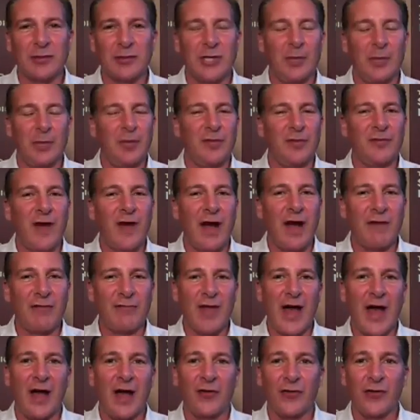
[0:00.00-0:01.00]
was up at
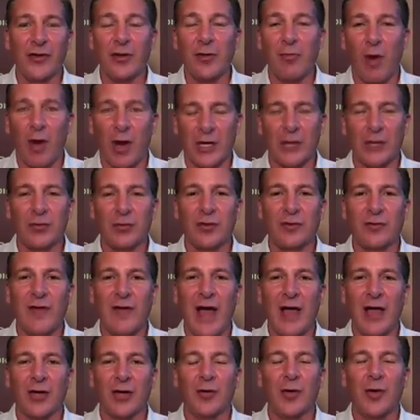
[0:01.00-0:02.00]
5,000. The market was
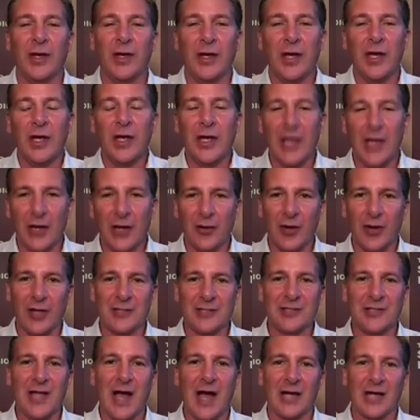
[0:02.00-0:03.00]
valuing
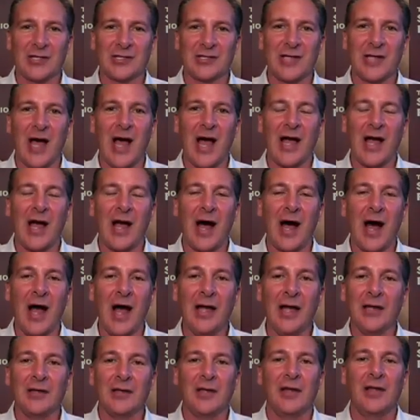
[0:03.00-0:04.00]
internet stocks sky
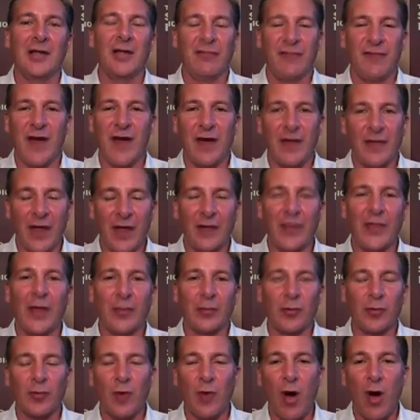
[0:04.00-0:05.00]
high, and then they found out
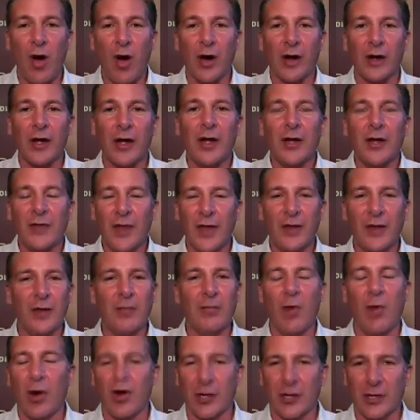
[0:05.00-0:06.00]
they were wrong. Then
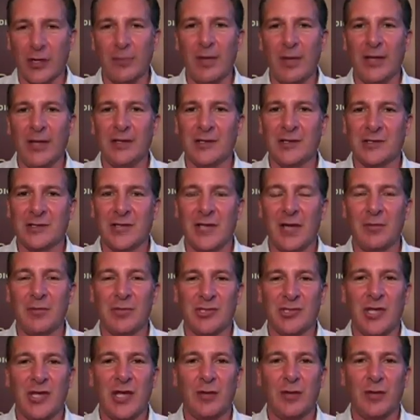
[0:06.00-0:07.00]
the market made the same
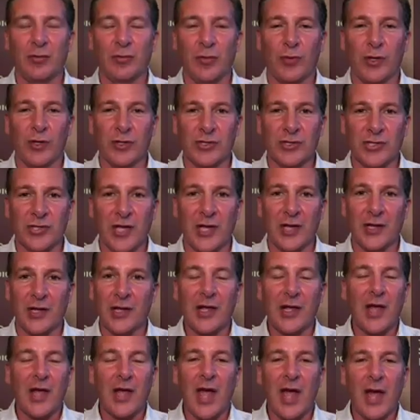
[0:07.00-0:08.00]
mistake with real estate
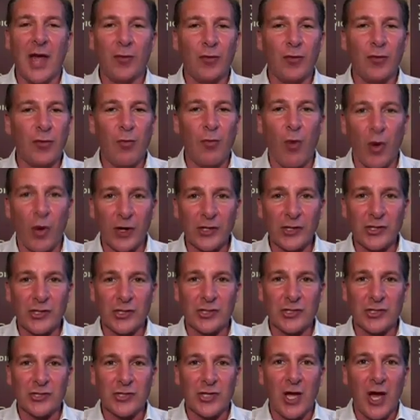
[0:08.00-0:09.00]
and with
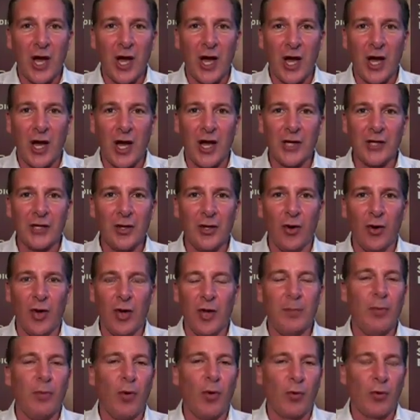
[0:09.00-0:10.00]
mortgages,
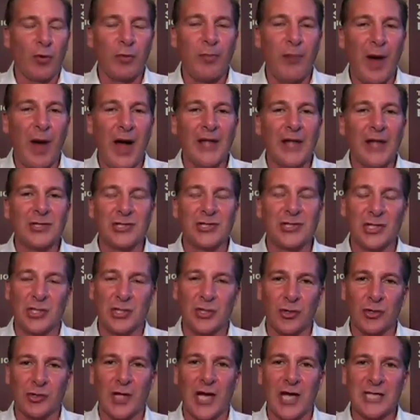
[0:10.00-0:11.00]
or with bonds
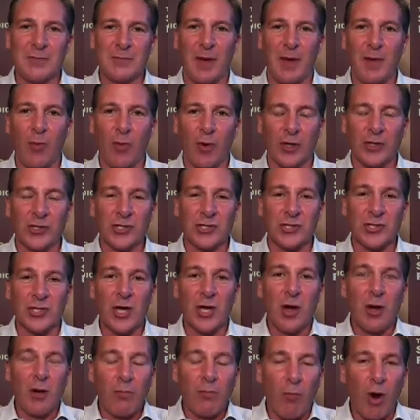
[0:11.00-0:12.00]
securitized by mortgages.
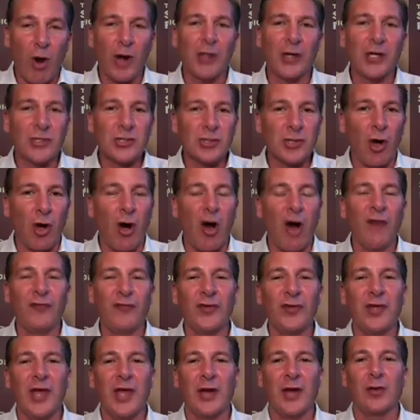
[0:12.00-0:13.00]
Markets
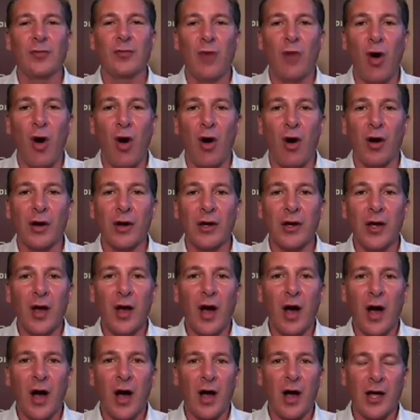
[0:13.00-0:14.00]
often get it wrong
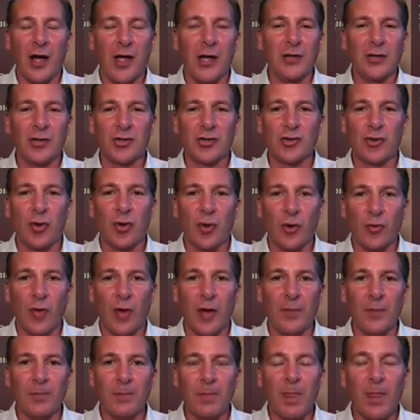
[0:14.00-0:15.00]
in the short run.
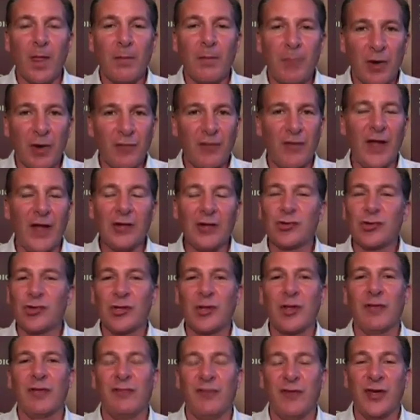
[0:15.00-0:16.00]
And
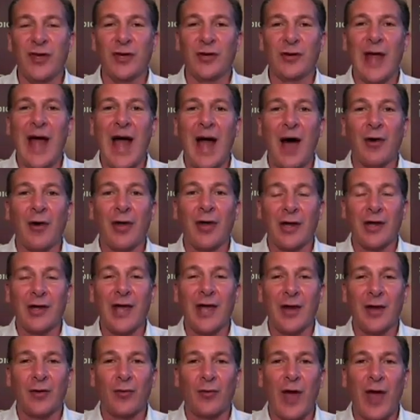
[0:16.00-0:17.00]
they figure it out and
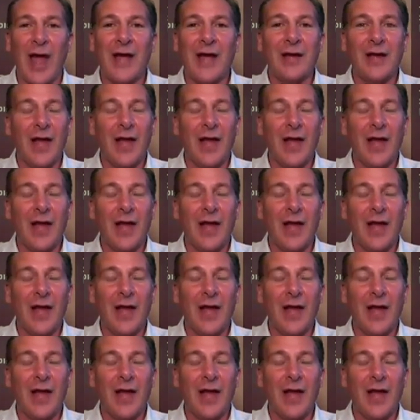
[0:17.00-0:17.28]
get it right,